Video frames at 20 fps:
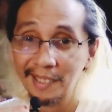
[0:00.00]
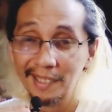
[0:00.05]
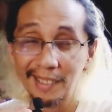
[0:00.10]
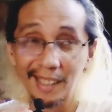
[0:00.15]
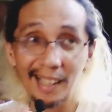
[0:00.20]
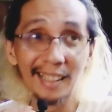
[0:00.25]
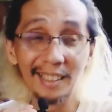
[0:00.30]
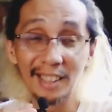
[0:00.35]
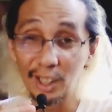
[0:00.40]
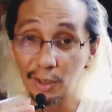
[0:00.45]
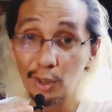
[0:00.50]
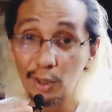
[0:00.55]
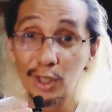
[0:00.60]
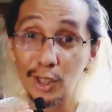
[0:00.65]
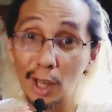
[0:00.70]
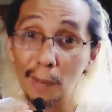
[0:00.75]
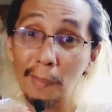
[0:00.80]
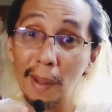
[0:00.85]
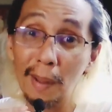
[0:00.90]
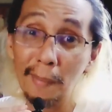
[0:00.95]
and this was
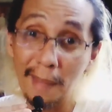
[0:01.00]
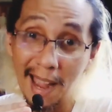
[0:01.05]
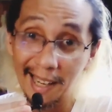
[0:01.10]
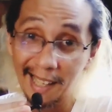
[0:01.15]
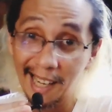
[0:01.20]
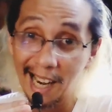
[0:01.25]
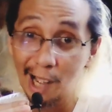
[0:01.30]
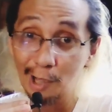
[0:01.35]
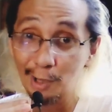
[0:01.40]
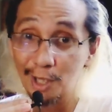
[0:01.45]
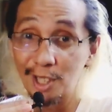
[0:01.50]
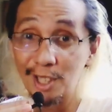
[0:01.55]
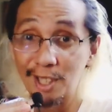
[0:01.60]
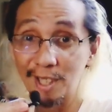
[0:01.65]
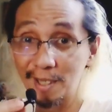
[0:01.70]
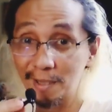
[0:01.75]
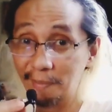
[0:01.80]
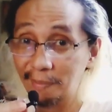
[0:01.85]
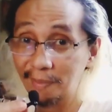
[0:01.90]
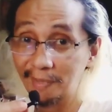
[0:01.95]
done by
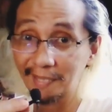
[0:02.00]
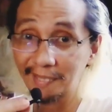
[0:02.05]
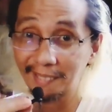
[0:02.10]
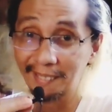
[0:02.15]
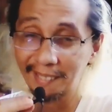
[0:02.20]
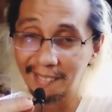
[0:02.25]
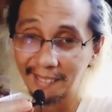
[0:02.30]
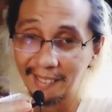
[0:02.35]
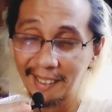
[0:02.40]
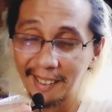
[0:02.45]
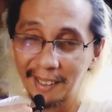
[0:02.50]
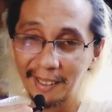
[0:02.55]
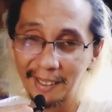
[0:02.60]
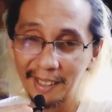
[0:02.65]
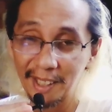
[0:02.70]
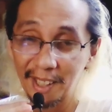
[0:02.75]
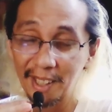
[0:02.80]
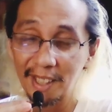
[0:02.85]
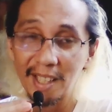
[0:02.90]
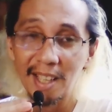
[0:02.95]
Madhouse. Right,
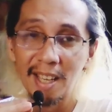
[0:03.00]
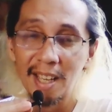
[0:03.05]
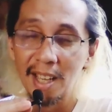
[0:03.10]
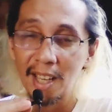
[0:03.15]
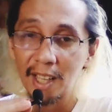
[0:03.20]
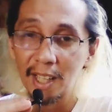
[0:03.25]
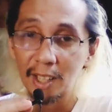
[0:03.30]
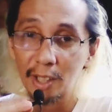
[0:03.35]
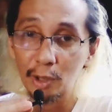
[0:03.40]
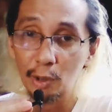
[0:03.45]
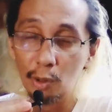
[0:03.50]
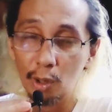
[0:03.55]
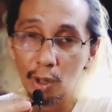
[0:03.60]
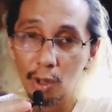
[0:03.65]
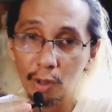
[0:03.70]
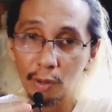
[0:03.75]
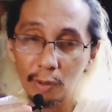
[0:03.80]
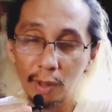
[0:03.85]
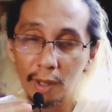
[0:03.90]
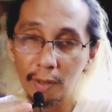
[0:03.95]
this is, you all,
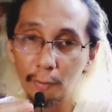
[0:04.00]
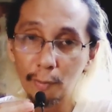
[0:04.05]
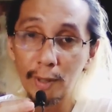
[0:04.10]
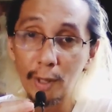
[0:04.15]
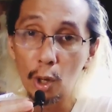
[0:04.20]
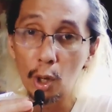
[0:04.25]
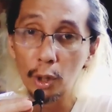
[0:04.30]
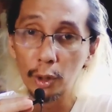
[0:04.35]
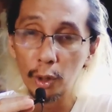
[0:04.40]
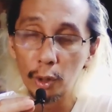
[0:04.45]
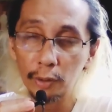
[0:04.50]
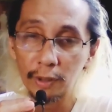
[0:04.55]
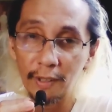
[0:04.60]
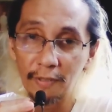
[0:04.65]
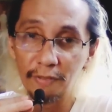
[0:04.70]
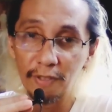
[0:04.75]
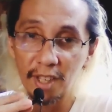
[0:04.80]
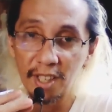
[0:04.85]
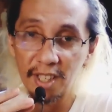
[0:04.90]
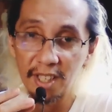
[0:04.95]
well, we all know
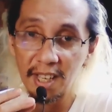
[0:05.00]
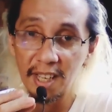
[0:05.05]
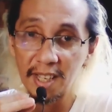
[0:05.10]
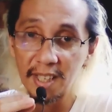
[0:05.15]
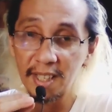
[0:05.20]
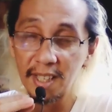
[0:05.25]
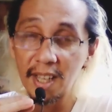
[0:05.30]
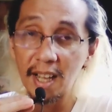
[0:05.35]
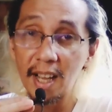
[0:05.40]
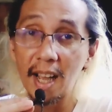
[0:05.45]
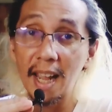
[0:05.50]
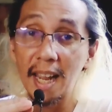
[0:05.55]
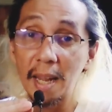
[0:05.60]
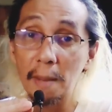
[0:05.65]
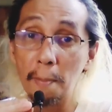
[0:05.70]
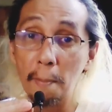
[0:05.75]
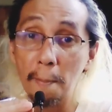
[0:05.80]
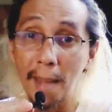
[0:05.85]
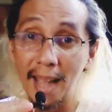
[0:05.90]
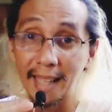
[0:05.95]
that this is a
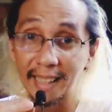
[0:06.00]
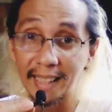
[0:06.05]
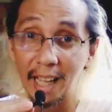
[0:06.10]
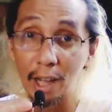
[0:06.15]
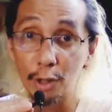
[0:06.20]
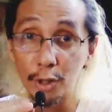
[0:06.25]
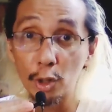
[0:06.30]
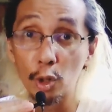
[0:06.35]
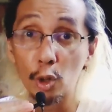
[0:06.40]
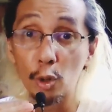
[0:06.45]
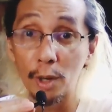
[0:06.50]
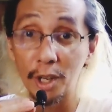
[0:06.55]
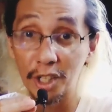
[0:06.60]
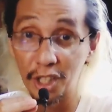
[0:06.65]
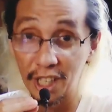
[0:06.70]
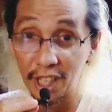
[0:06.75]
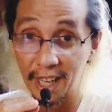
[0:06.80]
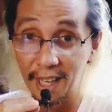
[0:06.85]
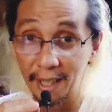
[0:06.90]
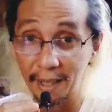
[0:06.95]
Madhouse
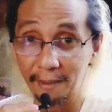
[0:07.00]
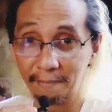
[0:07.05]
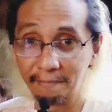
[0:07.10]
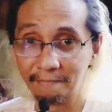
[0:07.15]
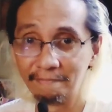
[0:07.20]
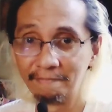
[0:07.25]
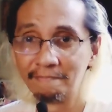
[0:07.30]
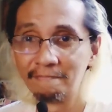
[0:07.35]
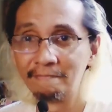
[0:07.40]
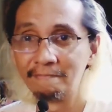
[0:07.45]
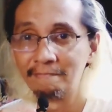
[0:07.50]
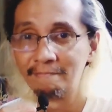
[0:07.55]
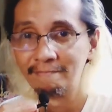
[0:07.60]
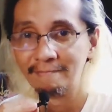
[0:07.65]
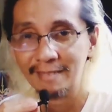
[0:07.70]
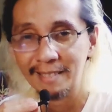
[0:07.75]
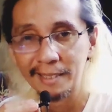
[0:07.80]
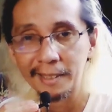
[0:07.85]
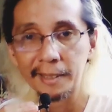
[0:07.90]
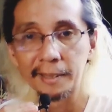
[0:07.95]
original,
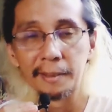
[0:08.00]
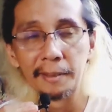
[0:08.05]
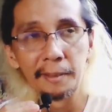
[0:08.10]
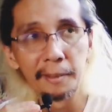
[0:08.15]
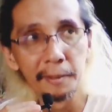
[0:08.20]
so